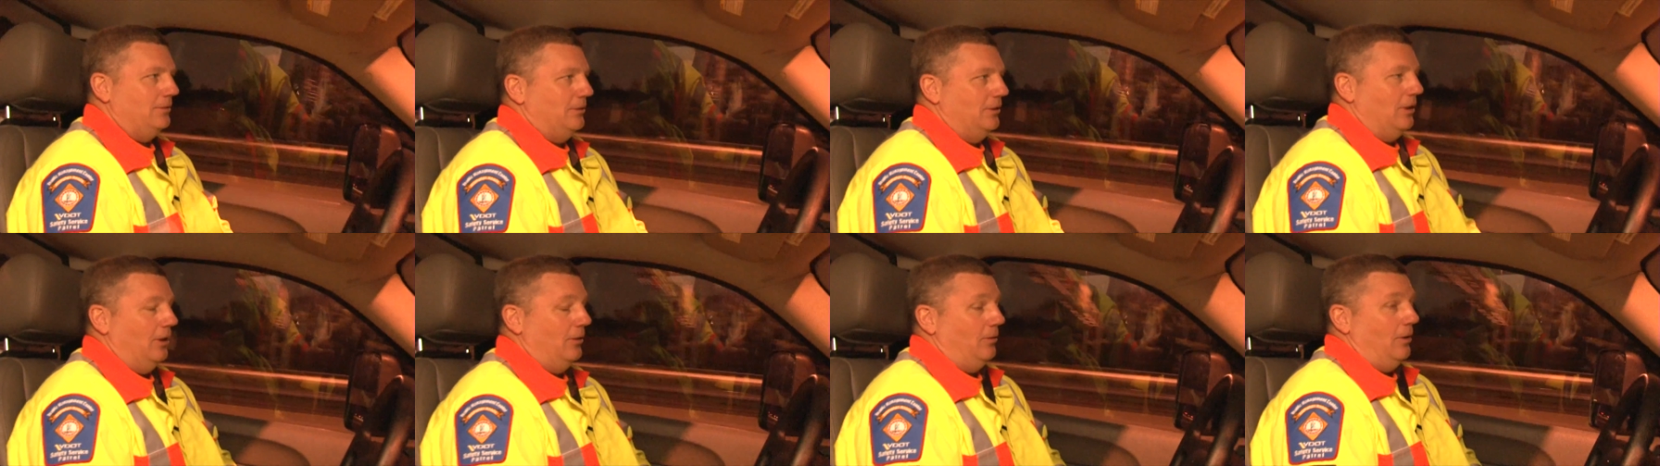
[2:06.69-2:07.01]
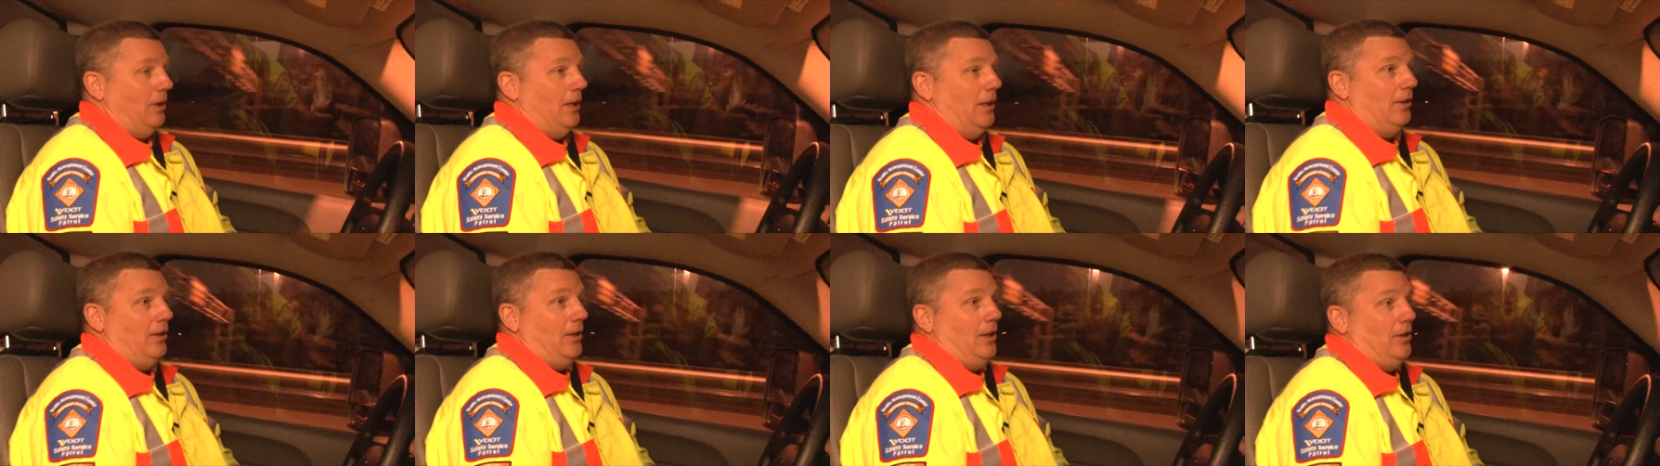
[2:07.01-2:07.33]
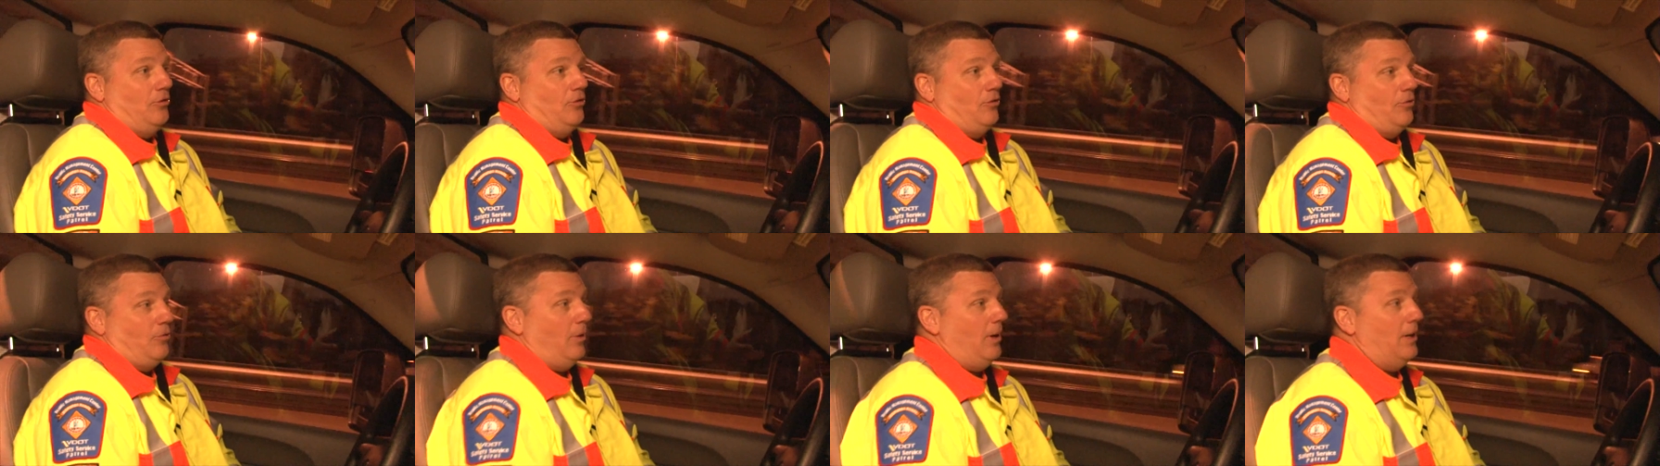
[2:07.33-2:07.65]
you know, and
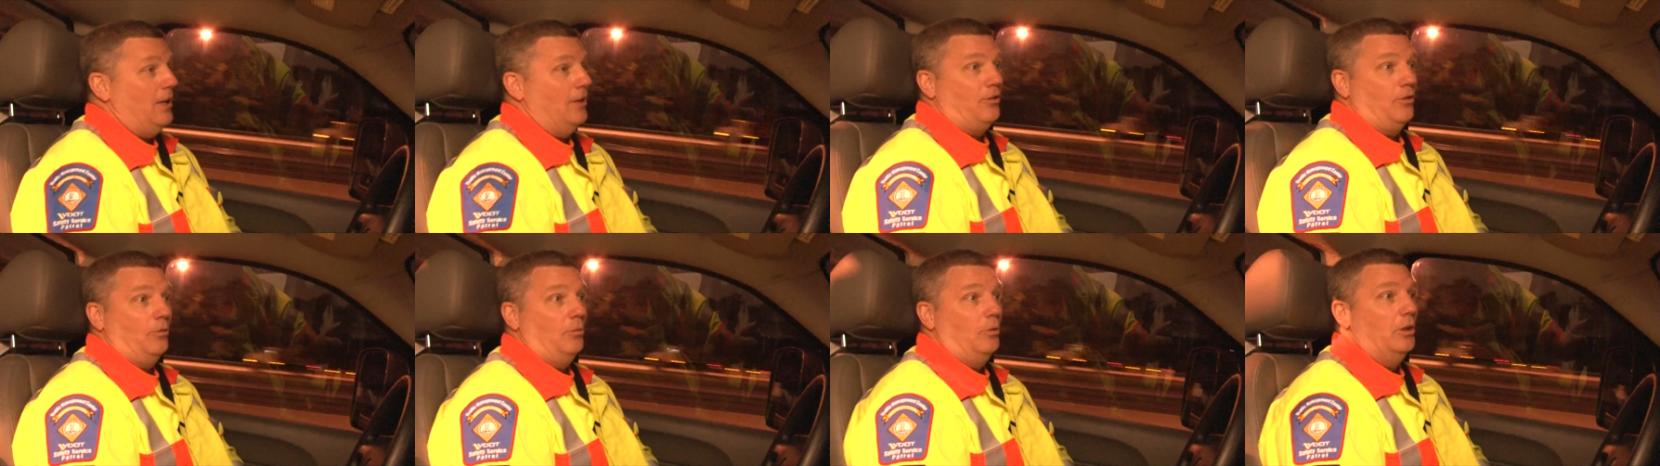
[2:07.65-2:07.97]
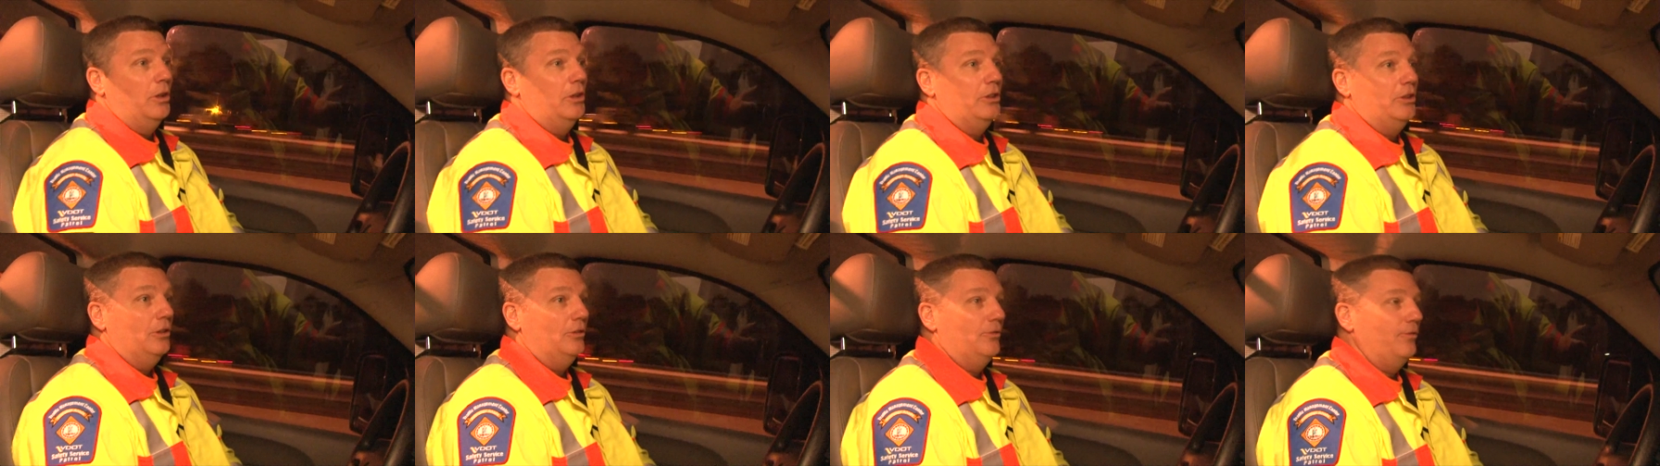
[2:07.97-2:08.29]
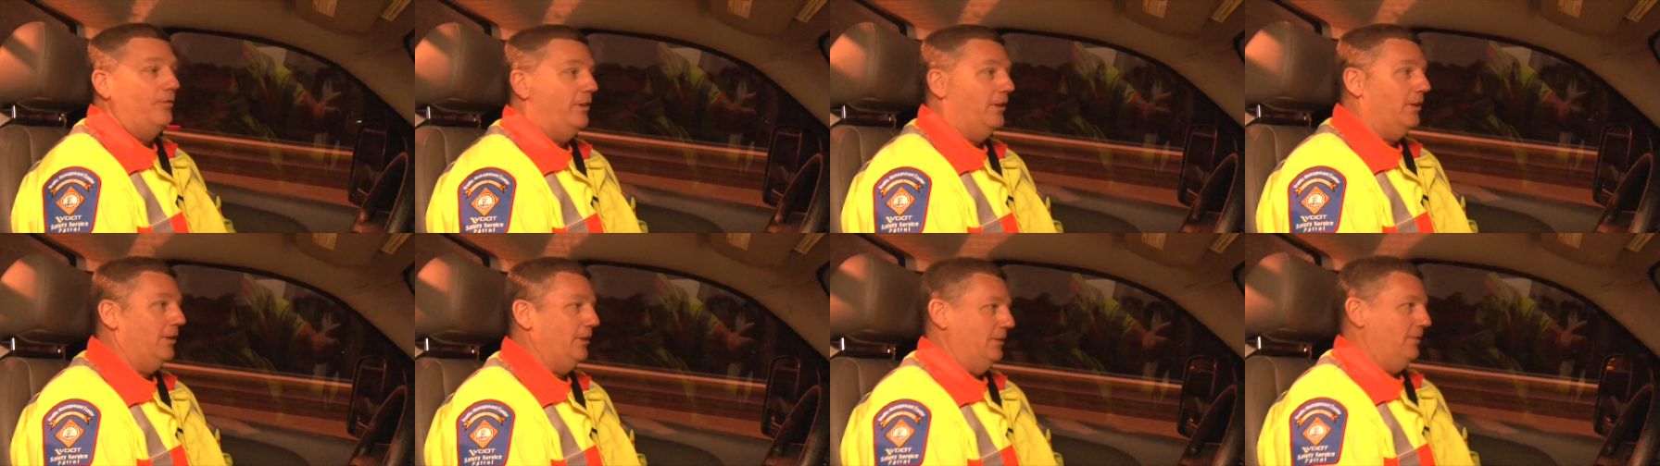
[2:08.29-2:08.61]
it's great. It's a really good
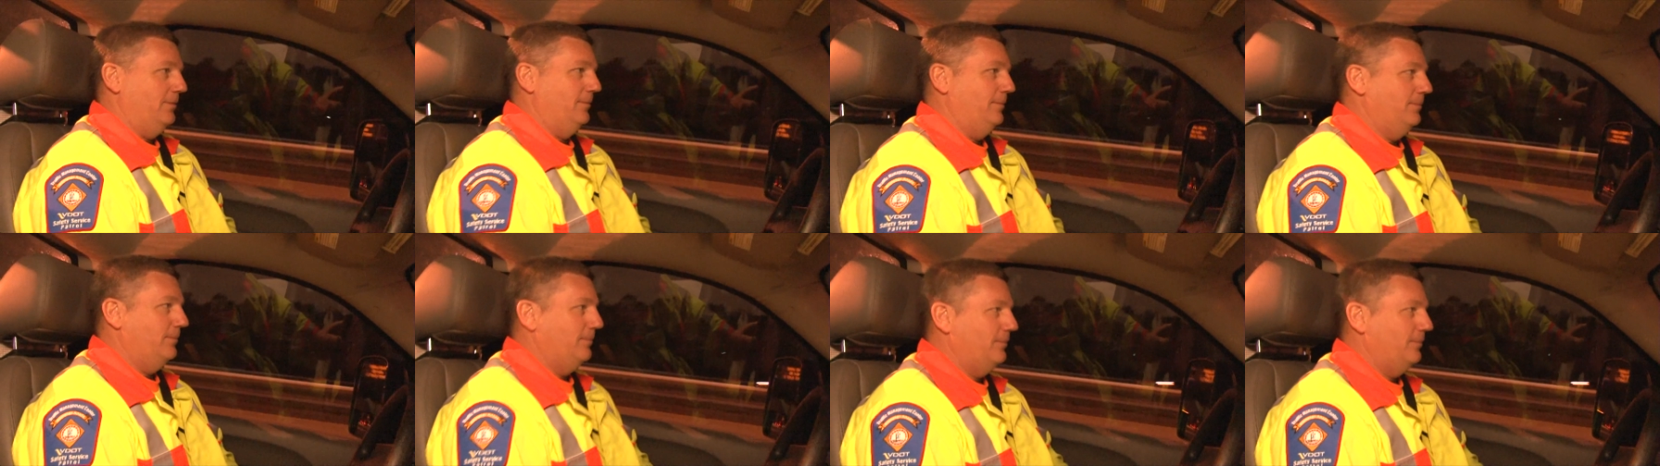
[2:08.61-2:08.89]
feeling.